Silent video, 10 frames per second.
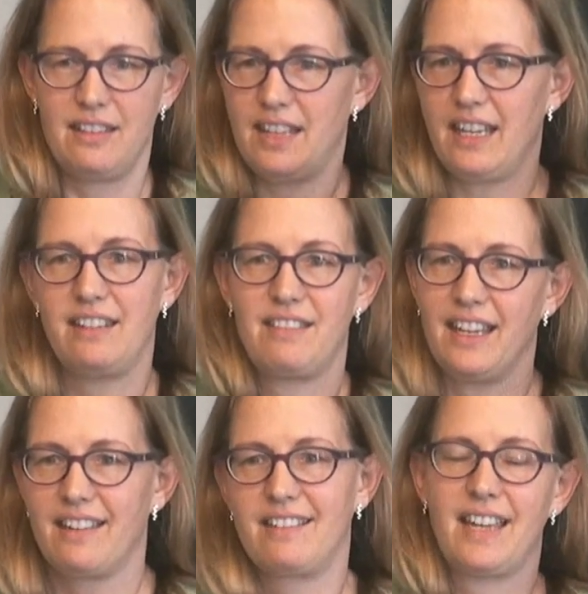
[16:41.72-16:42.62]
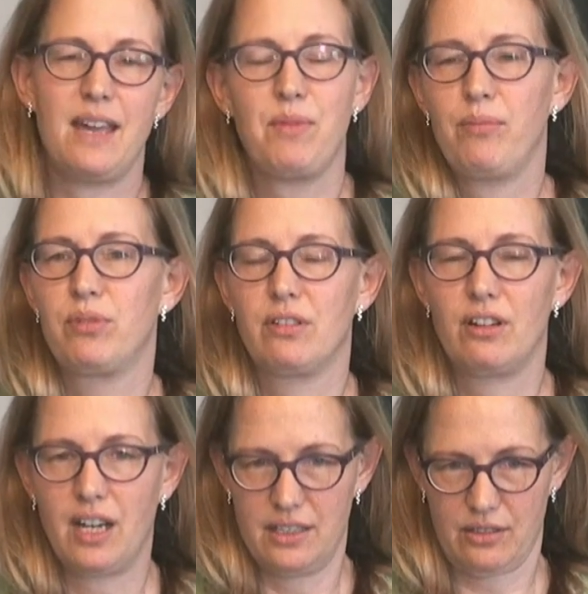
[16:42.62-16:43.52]
they, they came up with
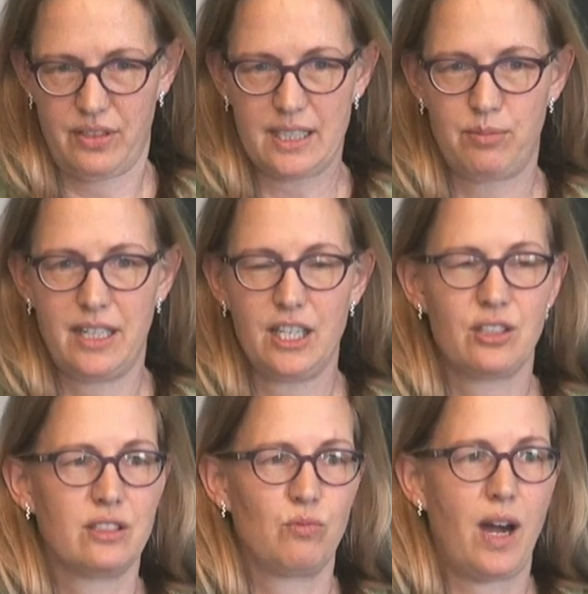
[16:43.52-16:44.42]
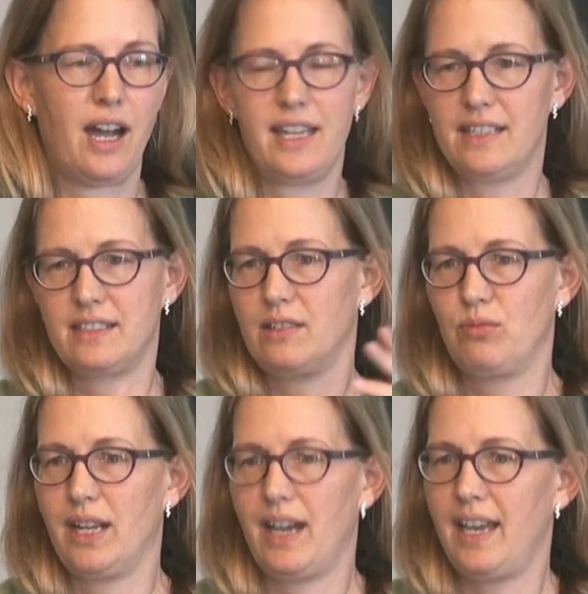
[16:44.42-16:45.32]
all kinds of explanations why and said,
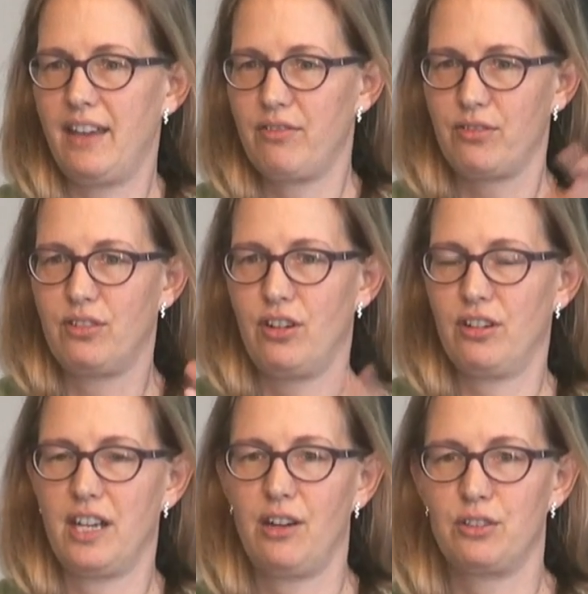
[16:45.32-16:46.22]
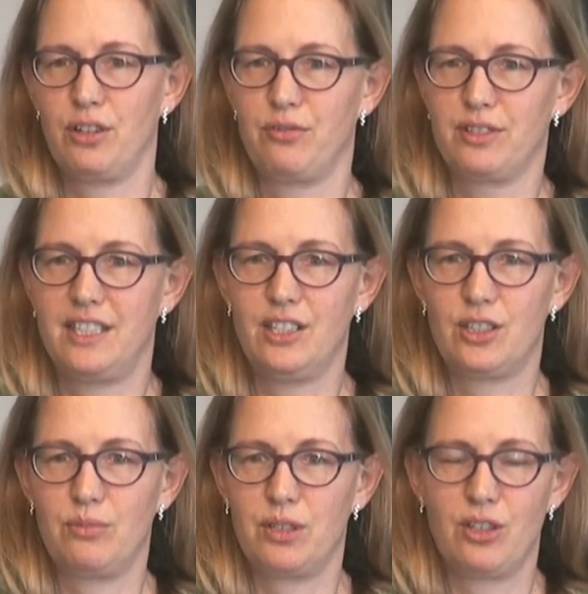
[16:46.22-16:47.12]
well, I have gone out of the
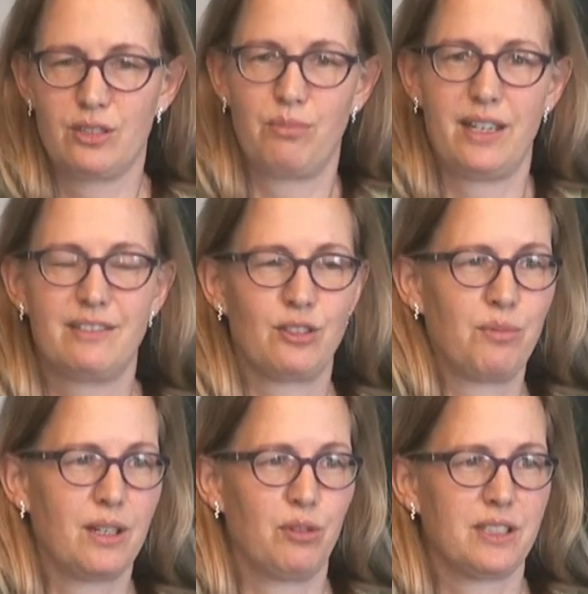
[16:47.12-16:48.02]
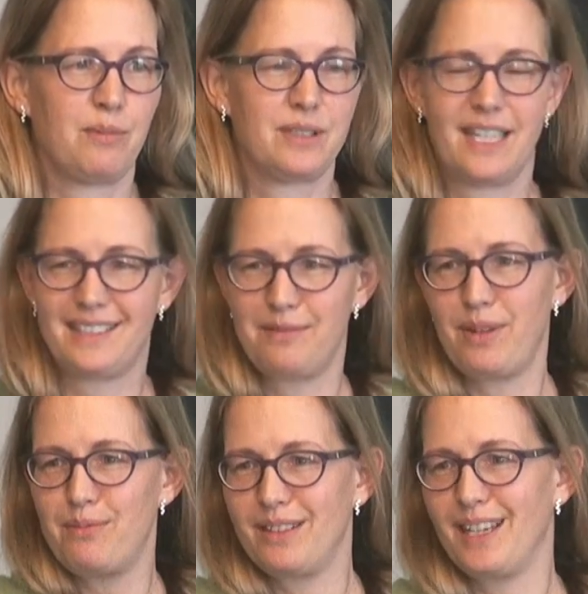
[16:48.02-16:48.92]
teaching because my stomach was upset and
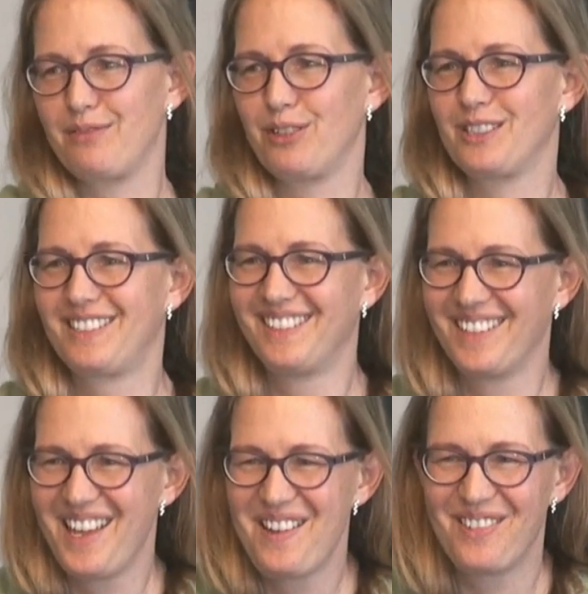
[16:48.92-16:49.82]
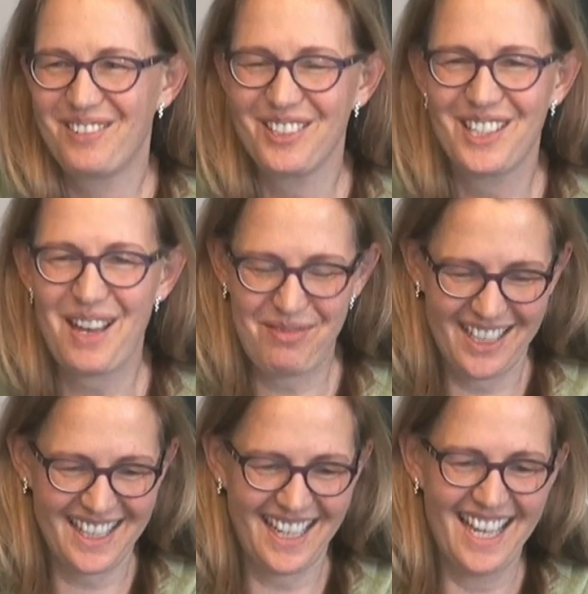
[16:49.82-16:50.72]
maybe that was what was
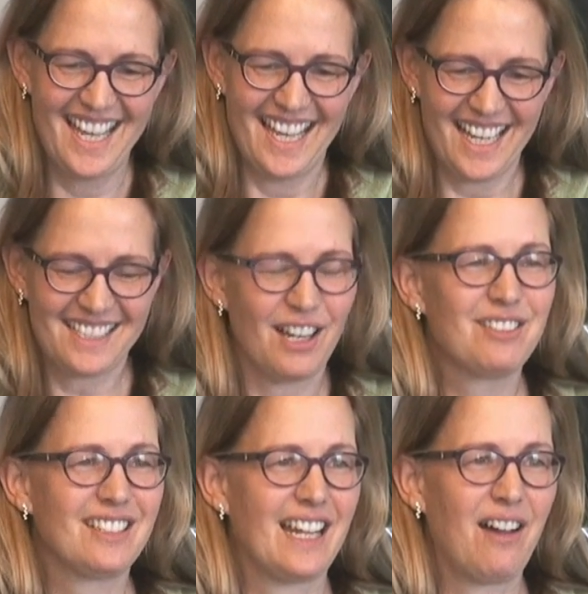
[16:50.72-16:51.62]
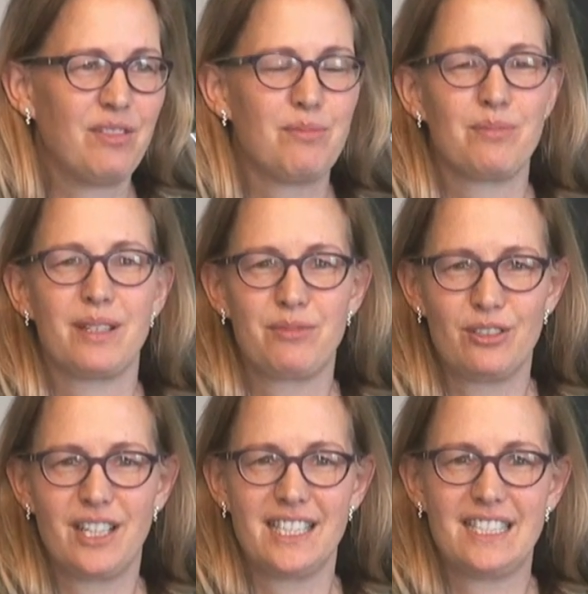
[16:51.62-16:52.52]
happening there. It sounds laughable, but
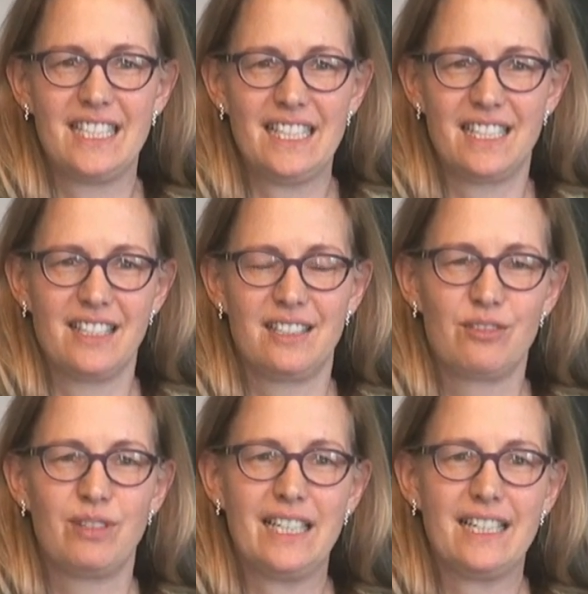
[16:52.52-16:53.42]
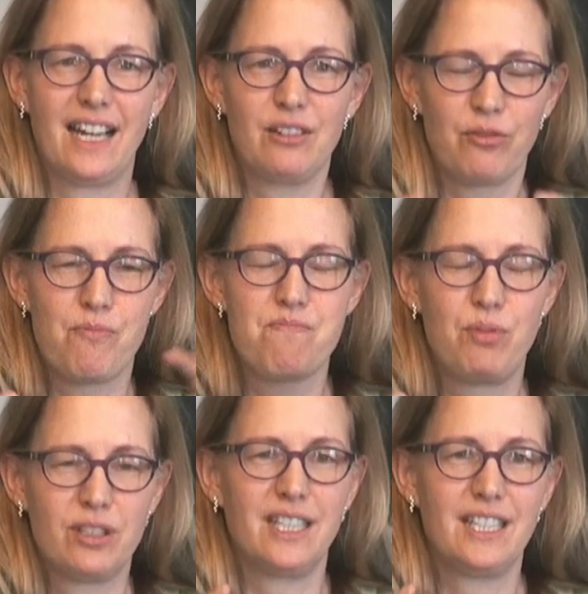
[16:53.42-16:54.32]
you can see it is really kind of
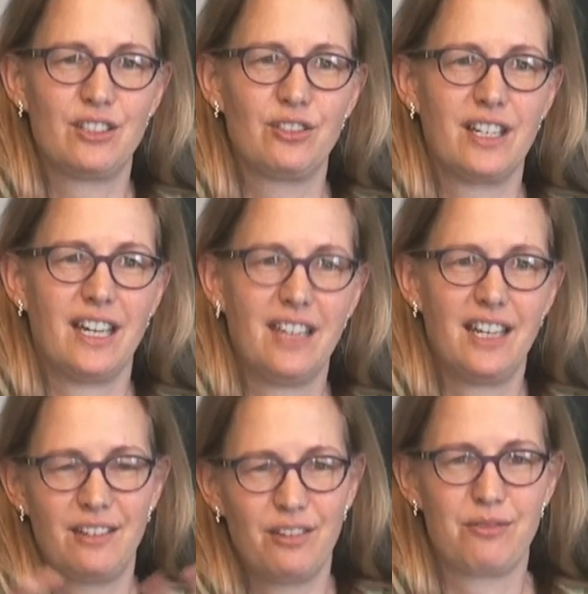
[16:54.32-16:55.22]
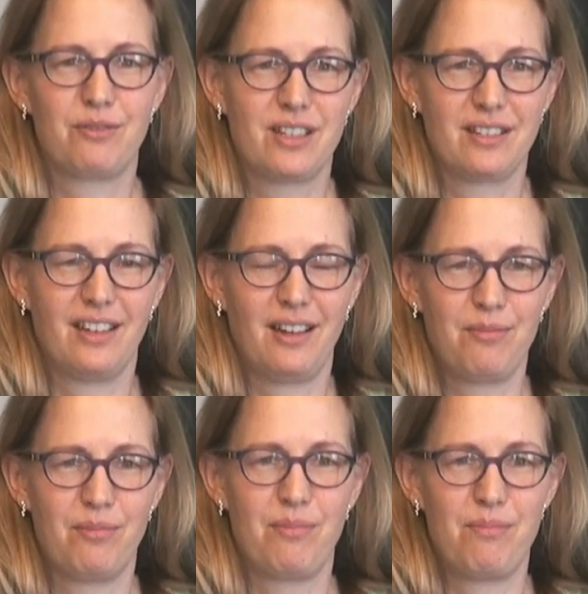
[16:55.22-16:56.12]
putting it together and not
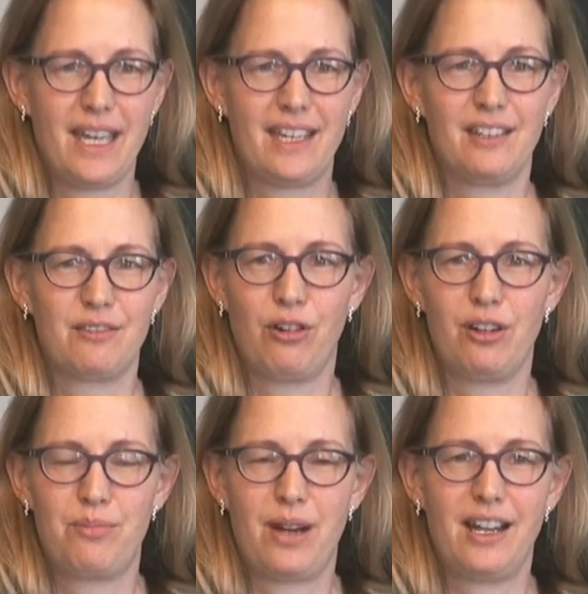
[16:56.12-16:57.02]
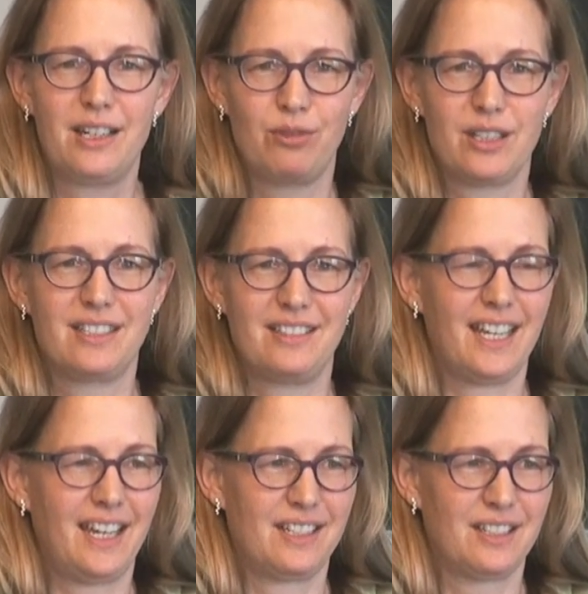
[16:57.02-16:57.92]
um, making it fall apart, what
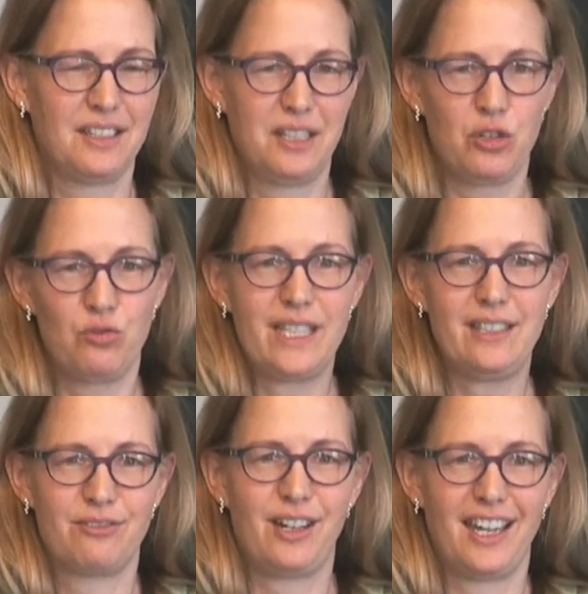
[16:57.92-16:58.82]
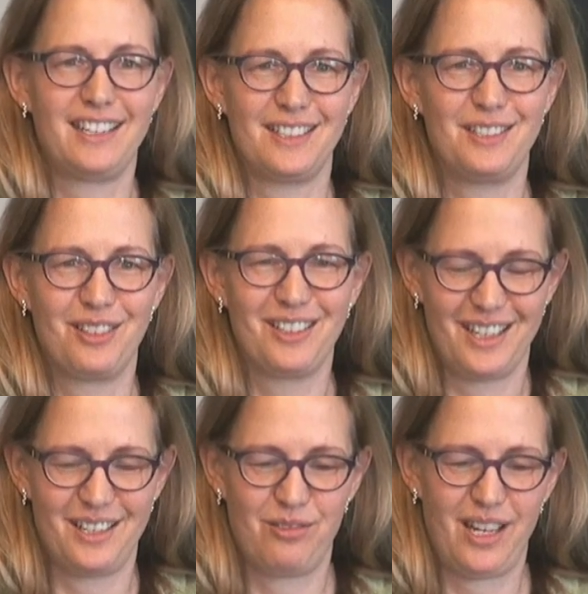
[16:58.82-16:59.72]
they had reified in a,
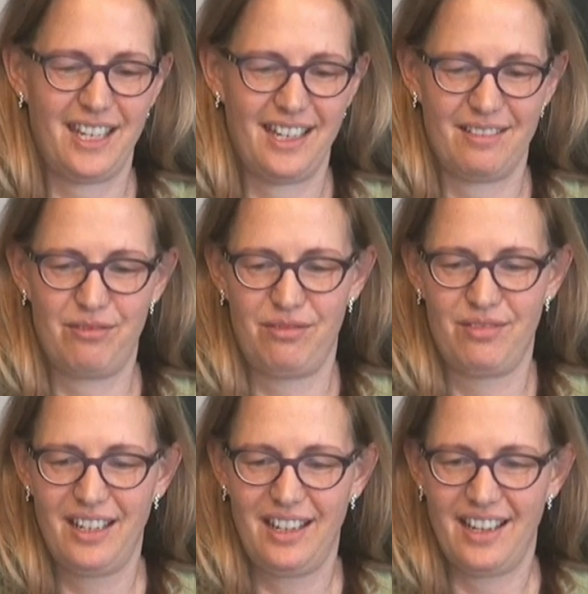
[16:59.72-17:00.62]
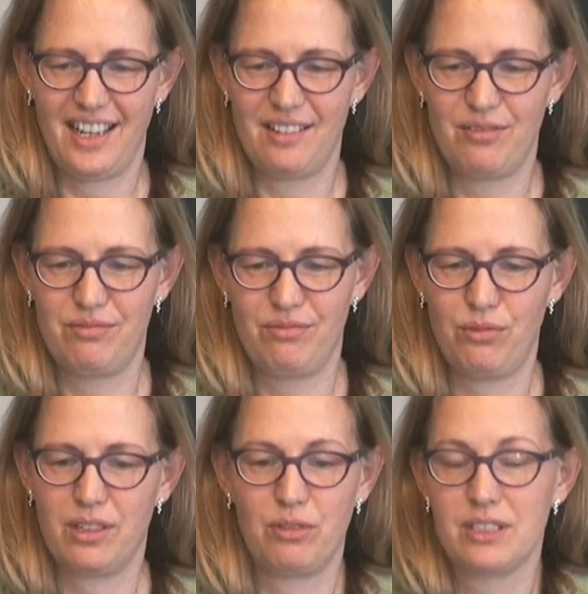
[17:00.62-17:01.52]
in a way and, and
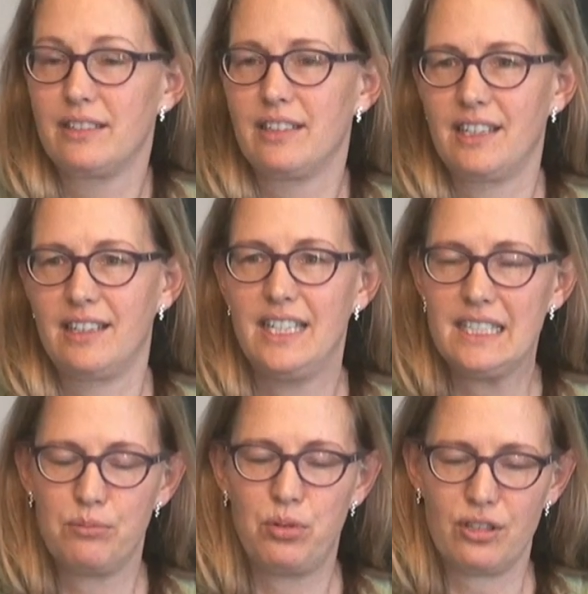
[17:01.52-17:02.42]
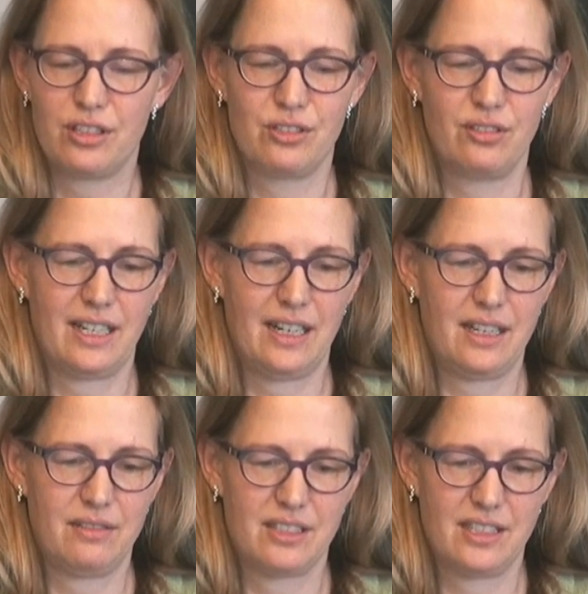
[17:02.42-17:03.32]
what was is important to their
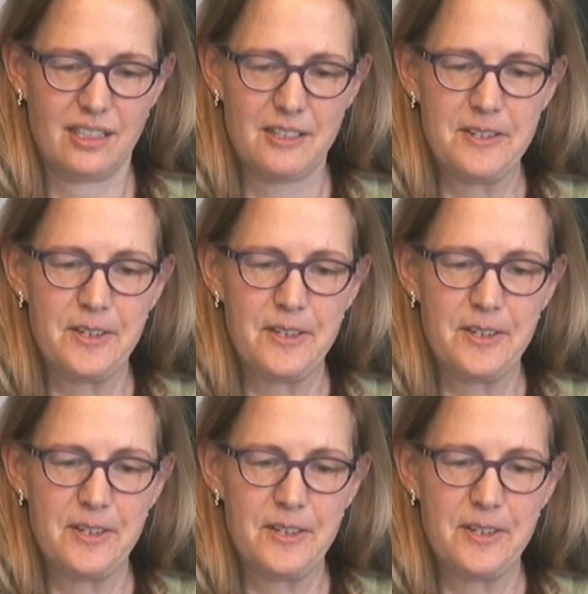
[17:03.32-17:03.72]
lives. Yeah?